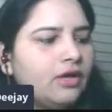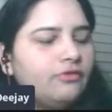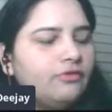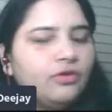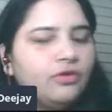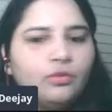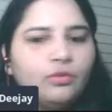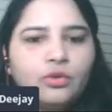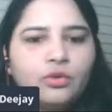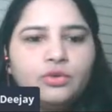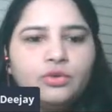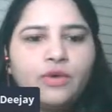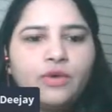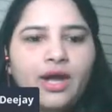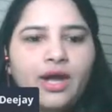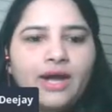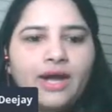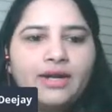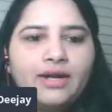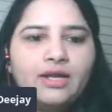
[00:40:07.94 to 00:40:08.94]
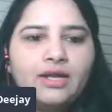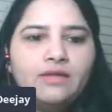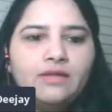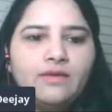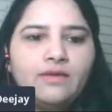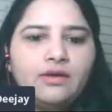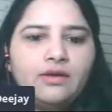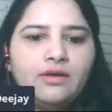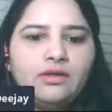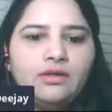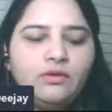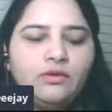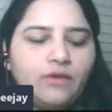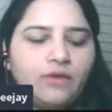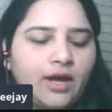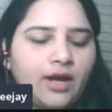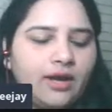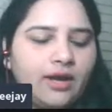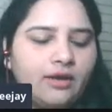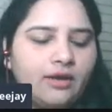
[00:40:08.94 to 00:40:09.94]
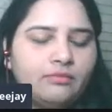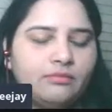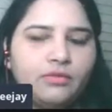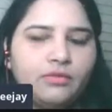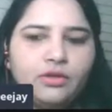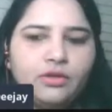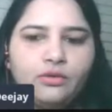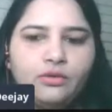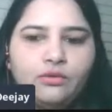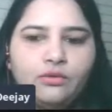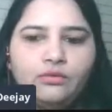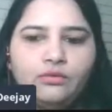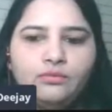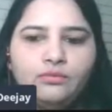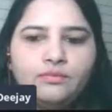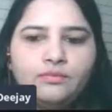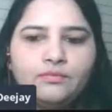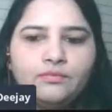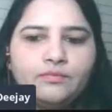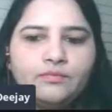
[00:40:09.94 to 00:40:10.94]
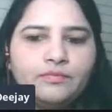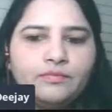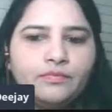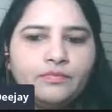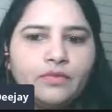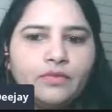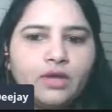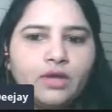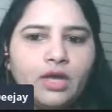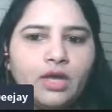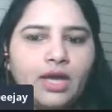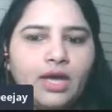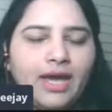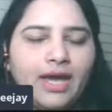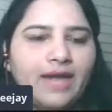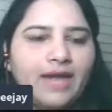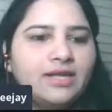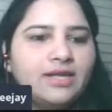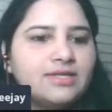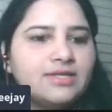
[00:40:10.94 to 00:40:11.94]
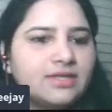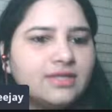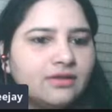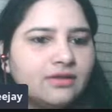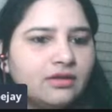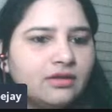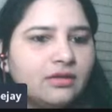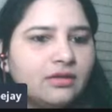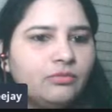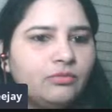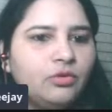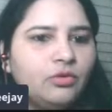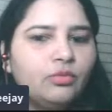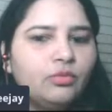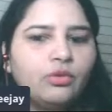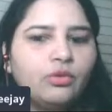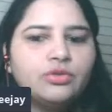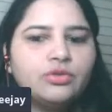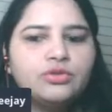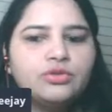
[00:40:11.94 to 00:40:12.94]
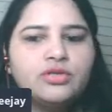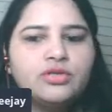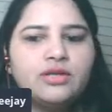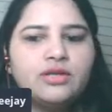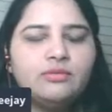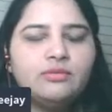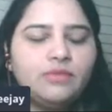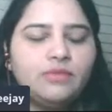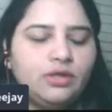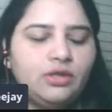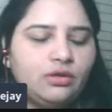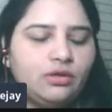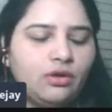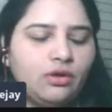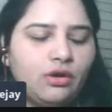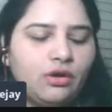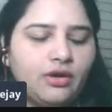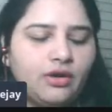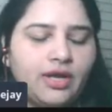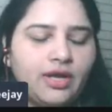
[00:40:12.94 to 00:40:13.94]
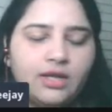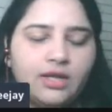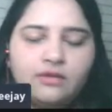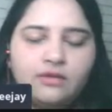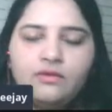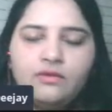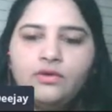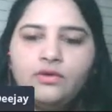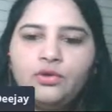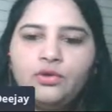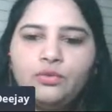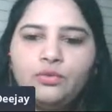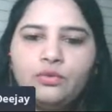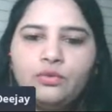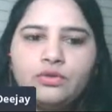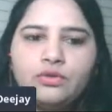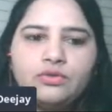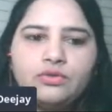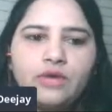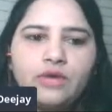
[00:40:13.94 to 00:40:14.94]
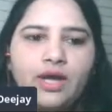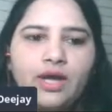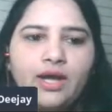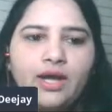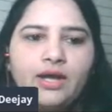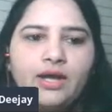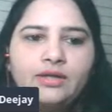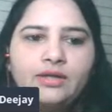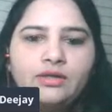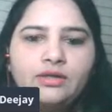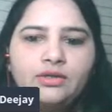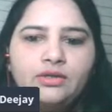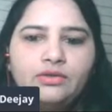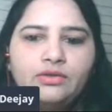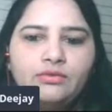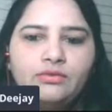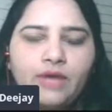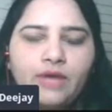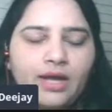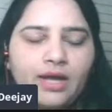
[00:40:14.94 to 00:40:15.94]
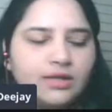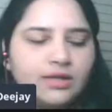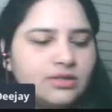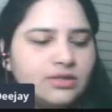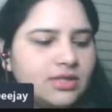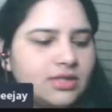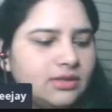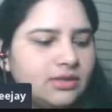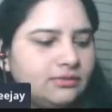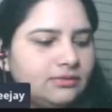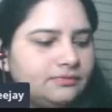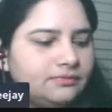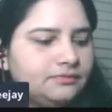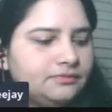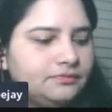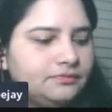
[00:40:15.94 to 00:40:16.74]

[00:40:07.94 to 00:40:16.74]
If you want to add anything, you can let me know. Any synonym you want to tell me or anything you want to add, you can tell.